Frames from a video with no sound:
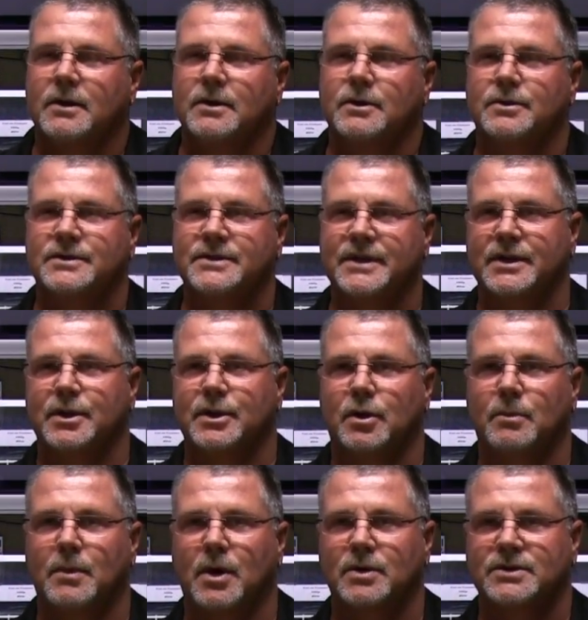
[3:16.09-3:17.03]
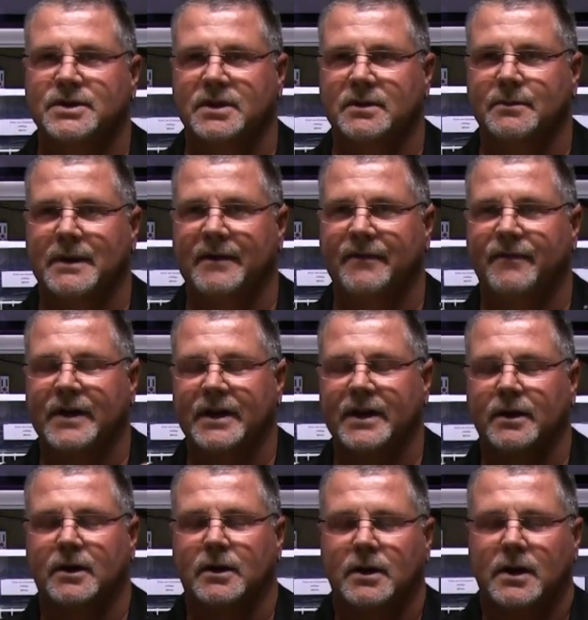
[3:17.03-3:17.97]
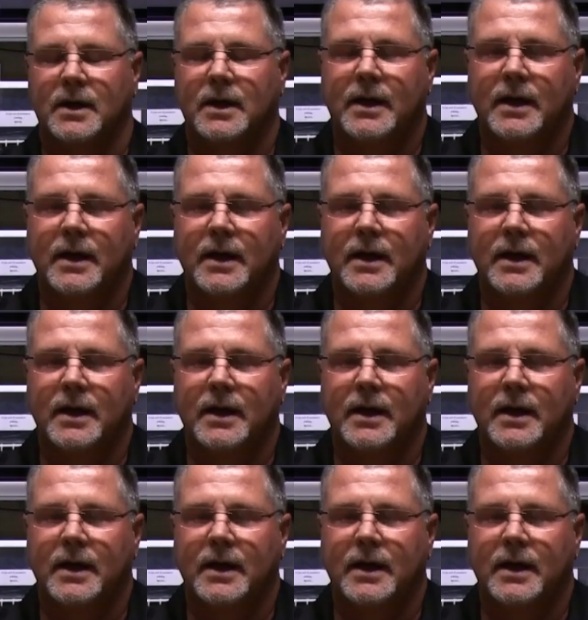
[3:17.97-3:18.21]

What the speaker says: you see no motion of my finger,